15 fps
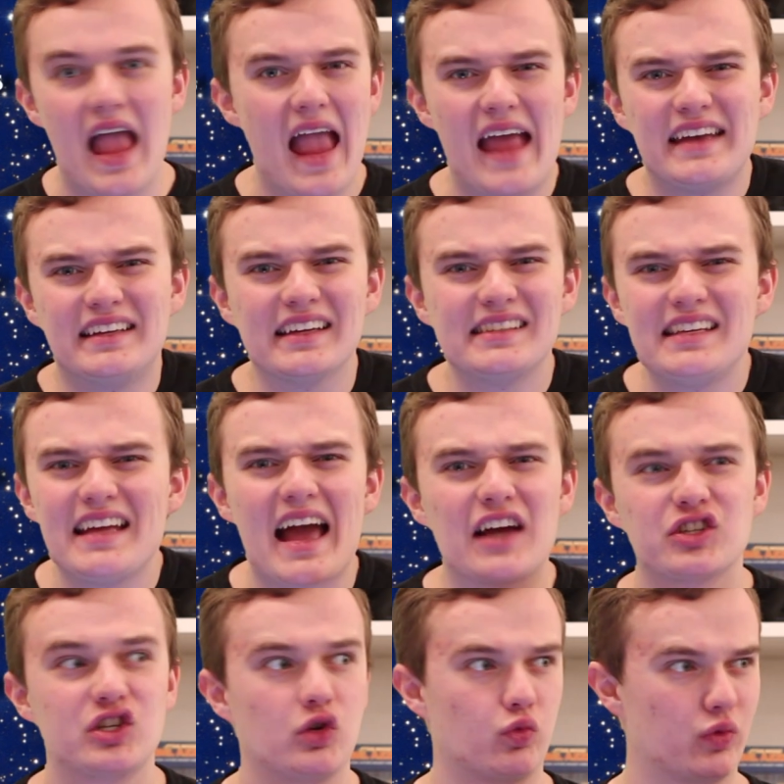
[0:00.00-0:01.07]
And does he
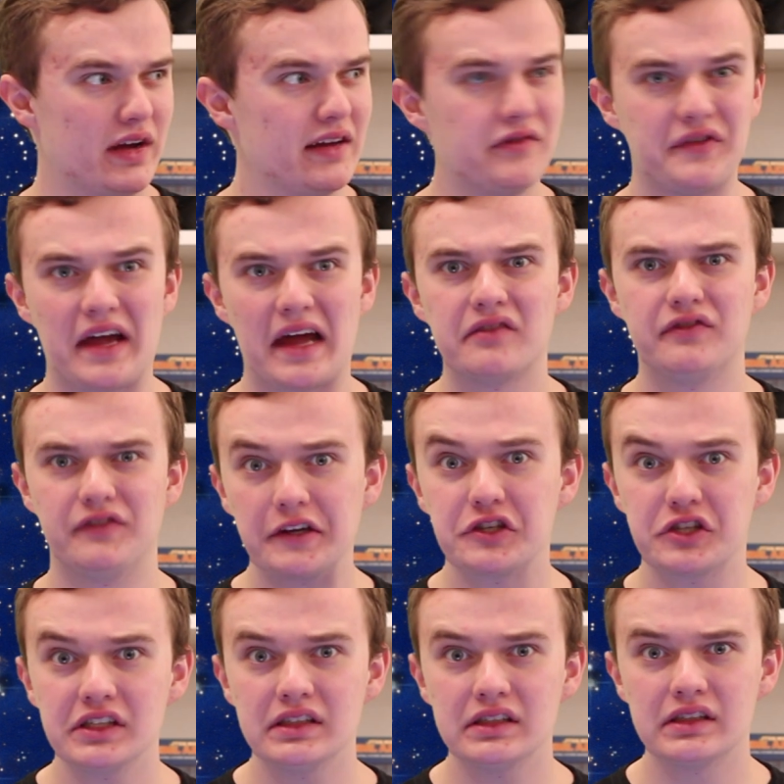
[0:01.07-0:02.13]
actually read fan fiction?